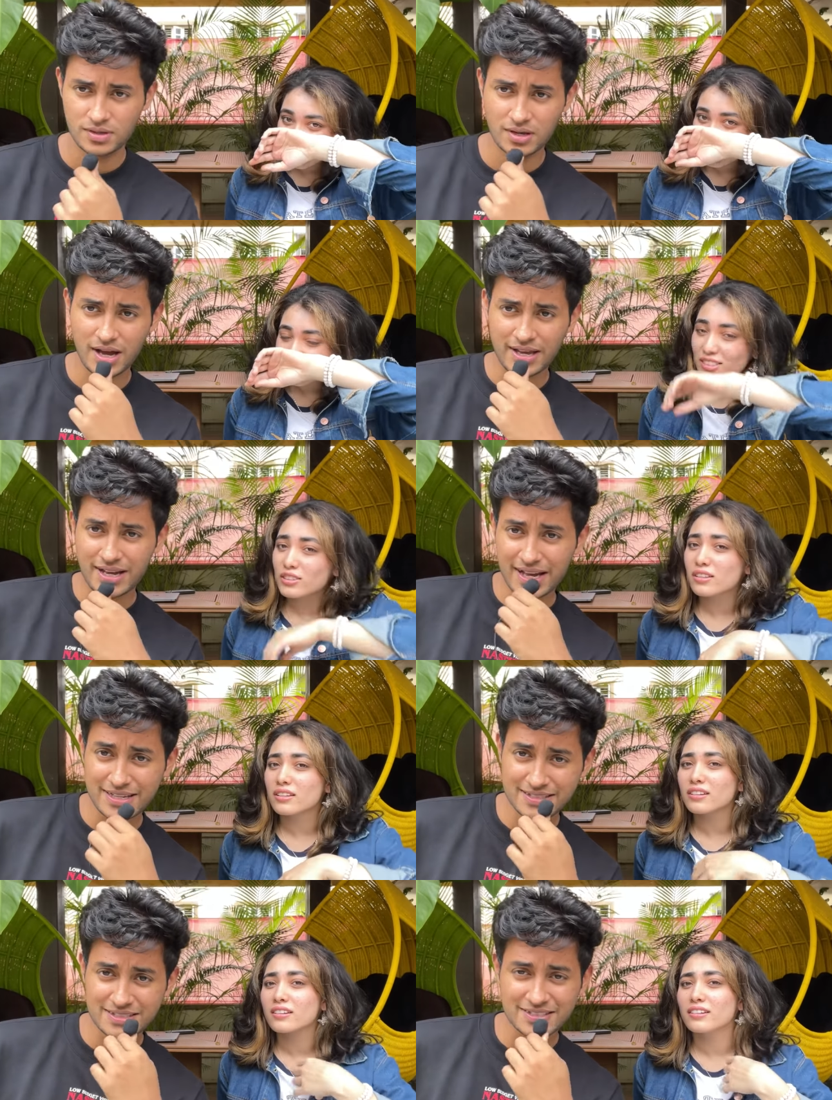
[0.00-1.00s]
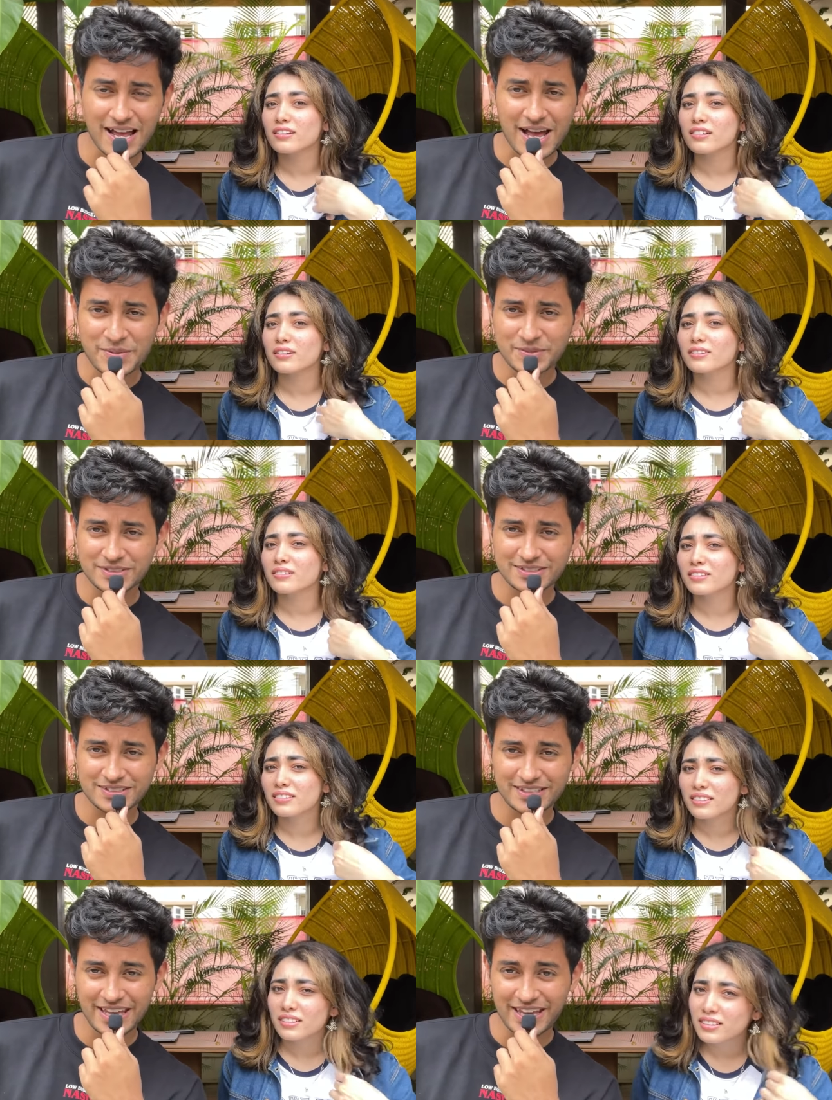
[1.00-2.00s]
Speaker 1: Hi guys, this is Iman,
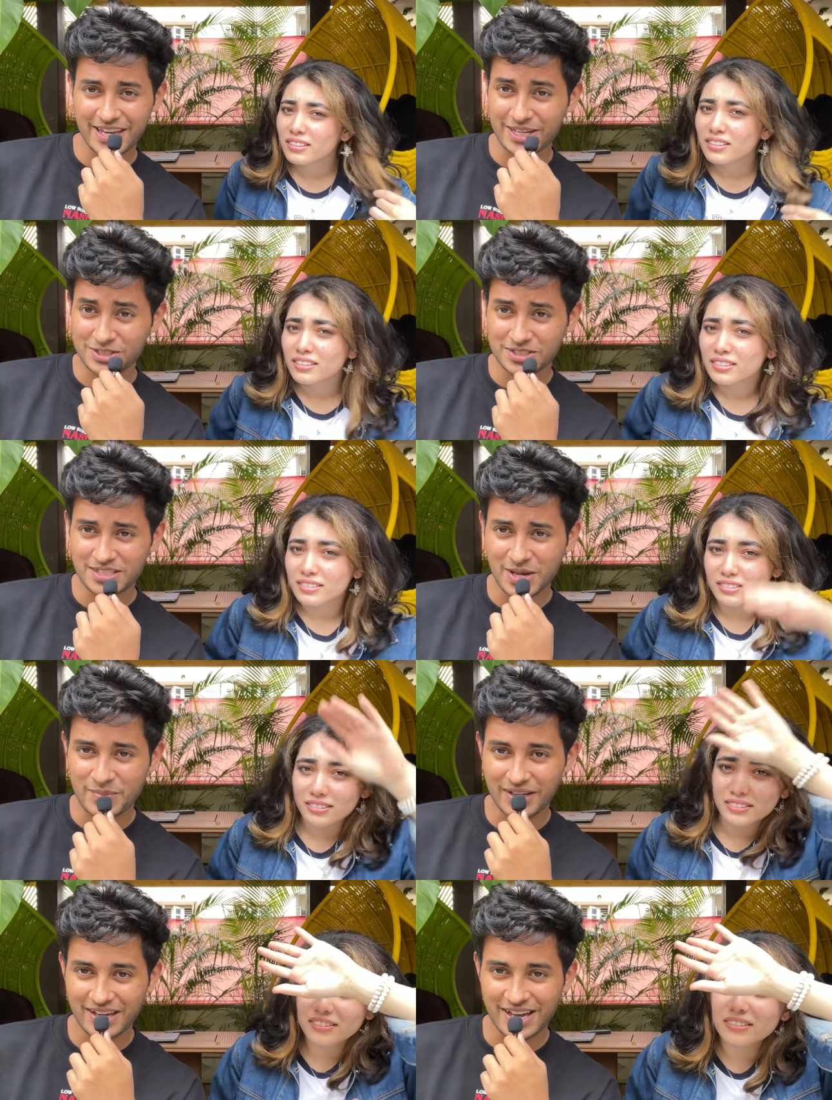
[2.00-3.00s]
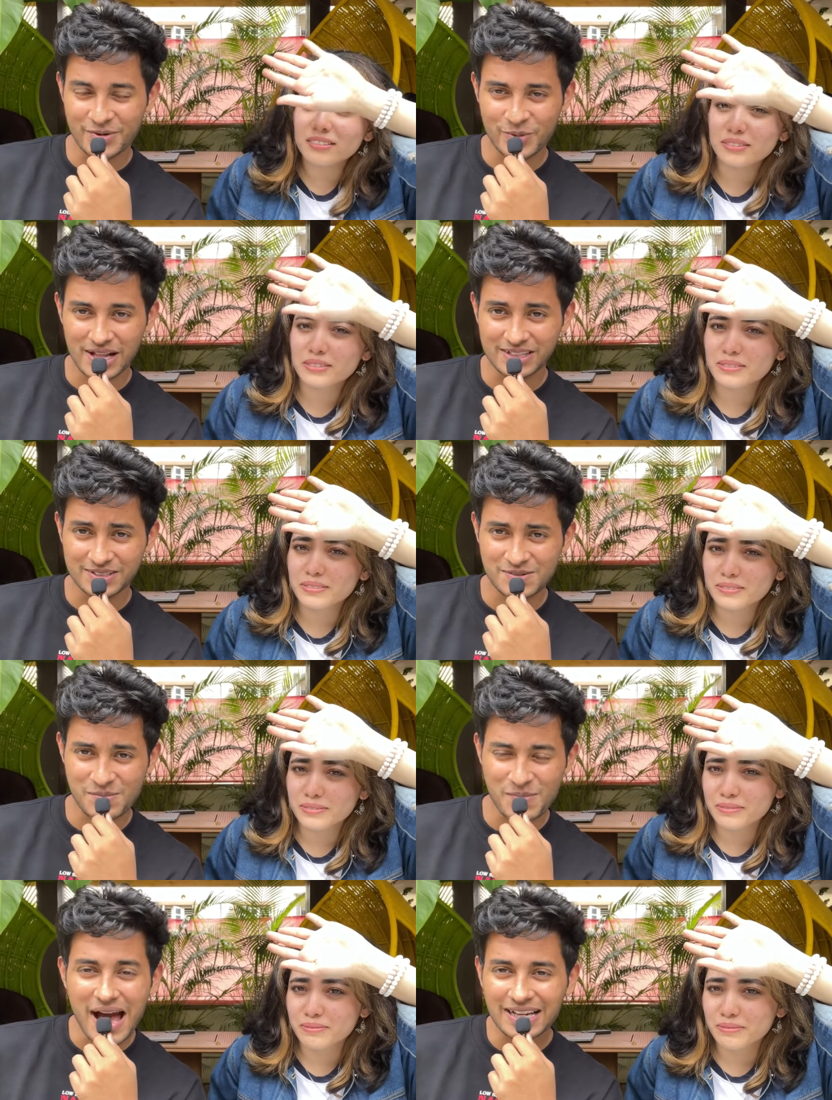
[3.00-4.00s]
aka Just Aiming, and welcome
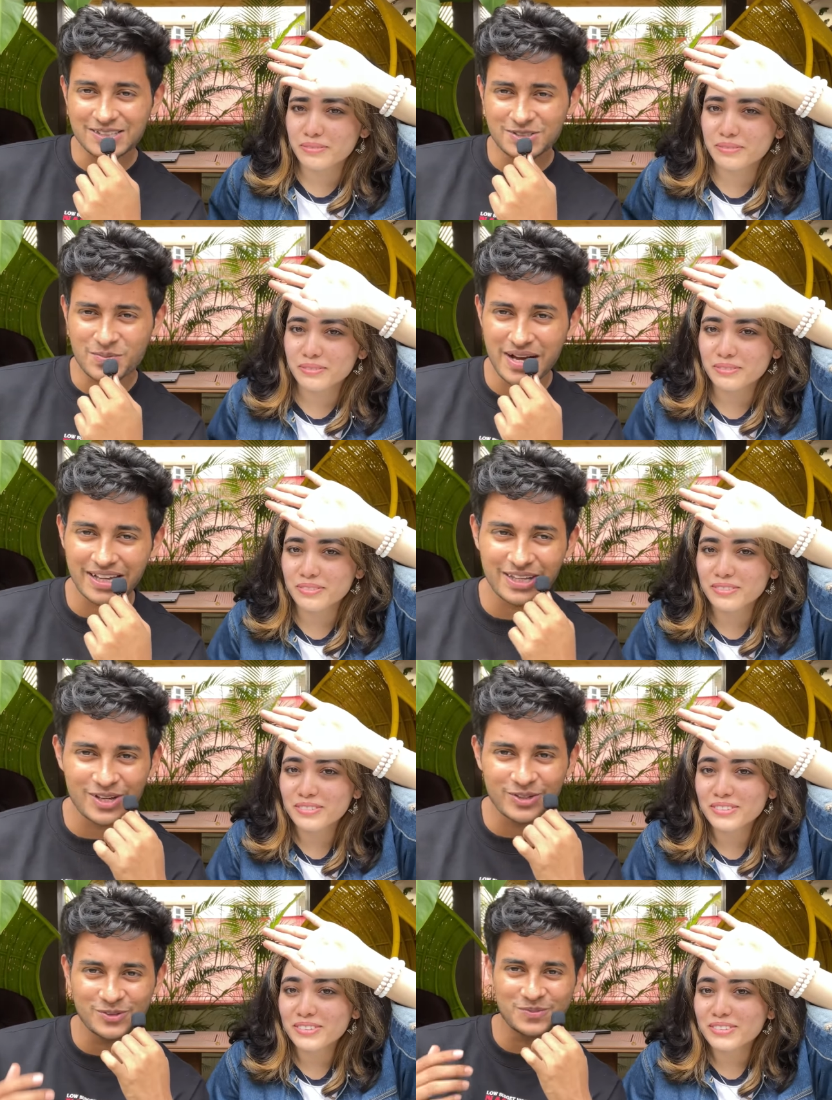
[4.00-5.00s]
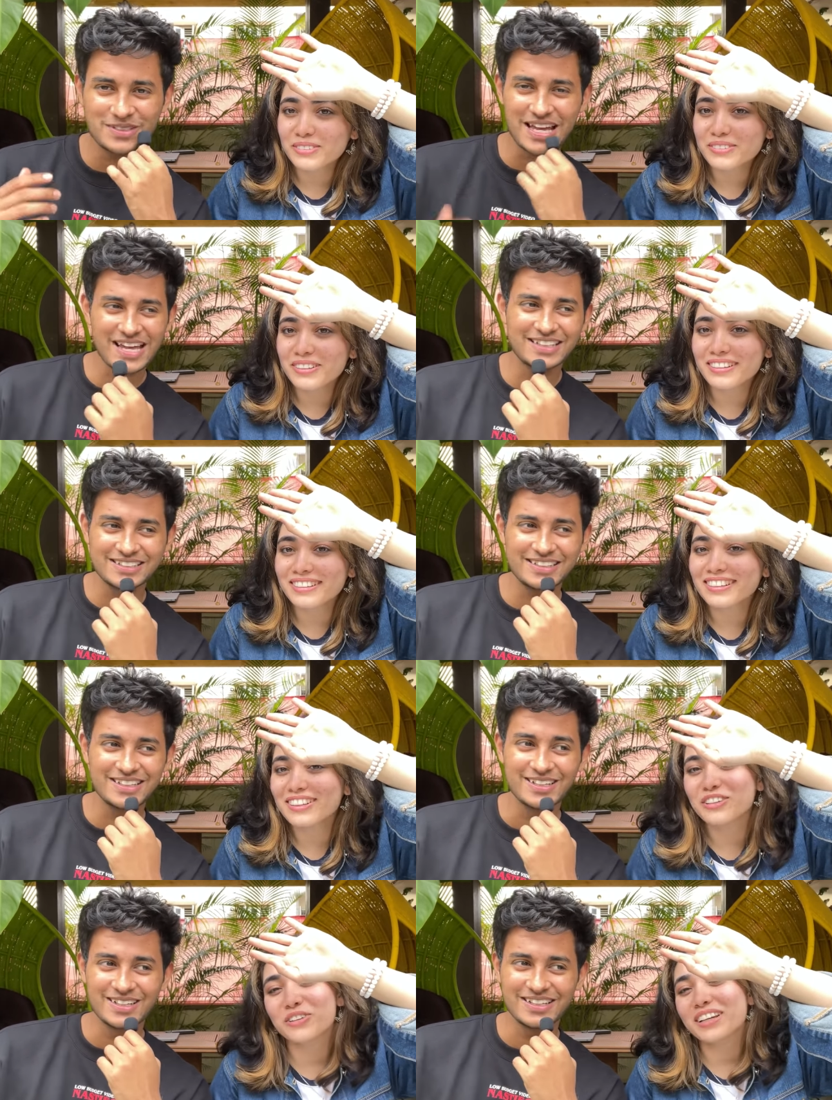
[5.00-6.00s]
back to my YouTube channel.
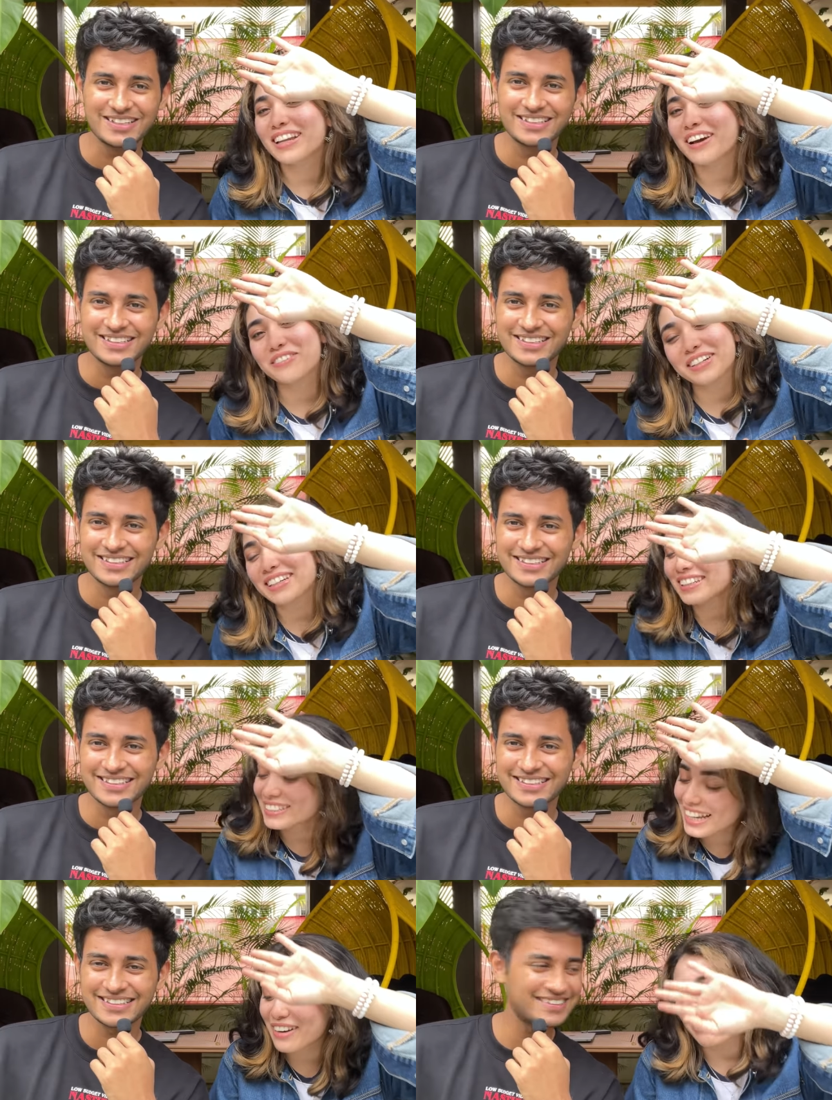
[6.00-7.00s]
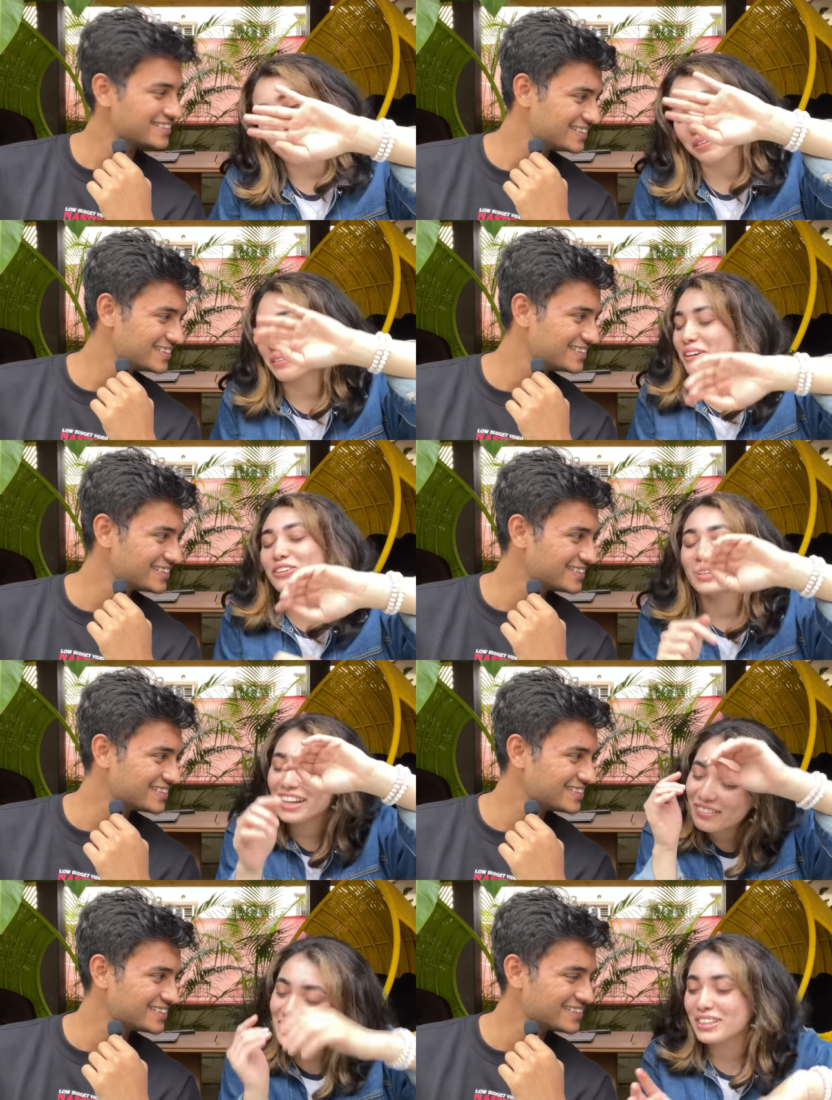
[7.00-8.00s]
You
Speaker 2: will never say it properly, man. You will
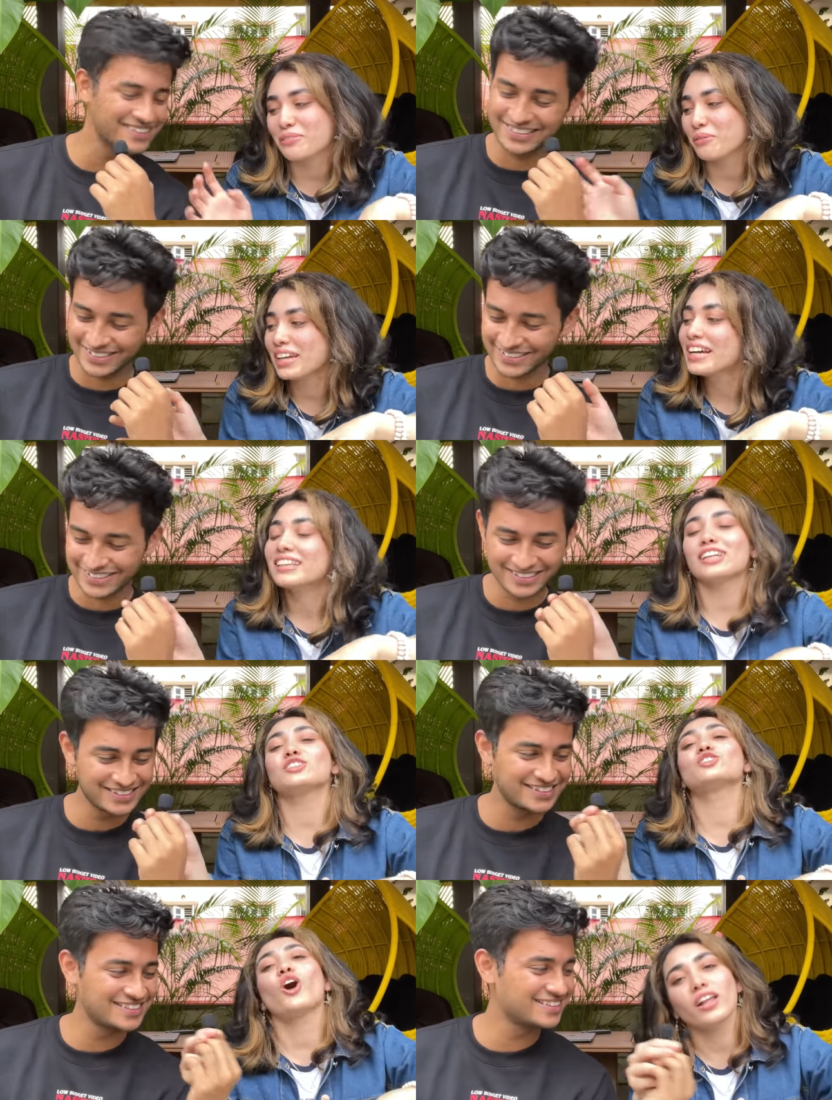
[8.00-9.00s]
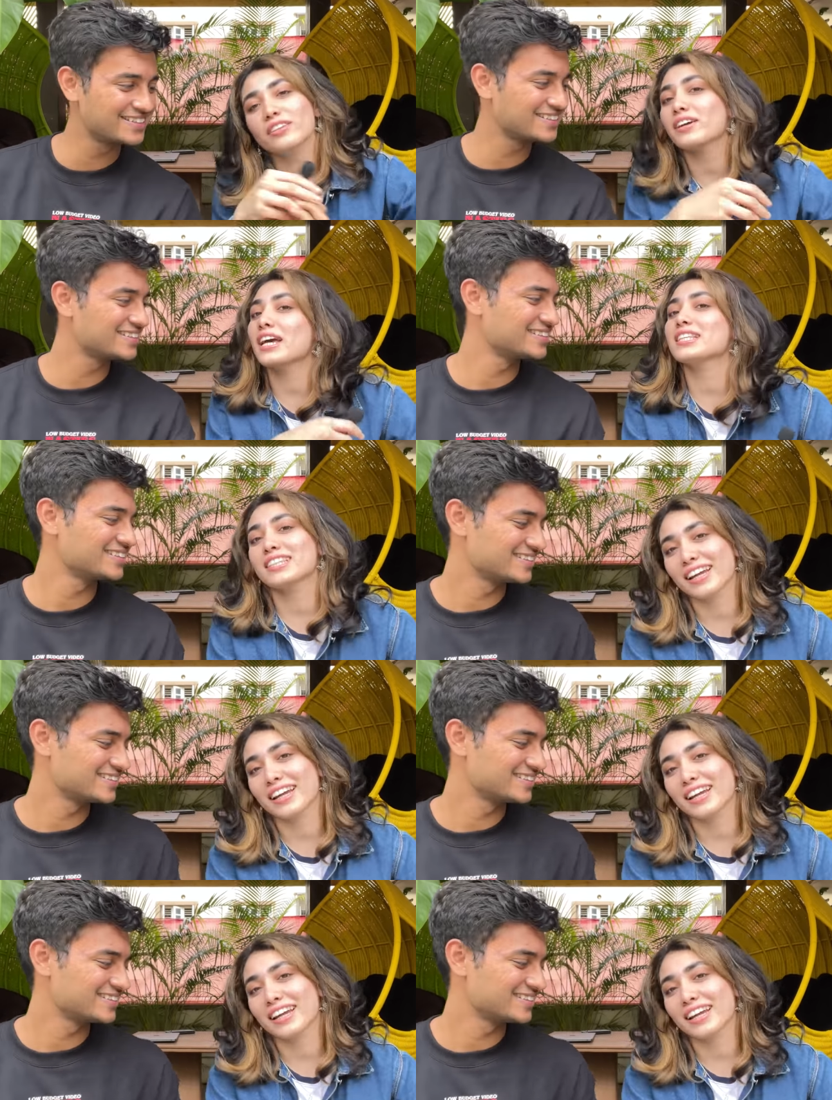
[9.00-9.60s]
never say it properly. No. That's not the way I say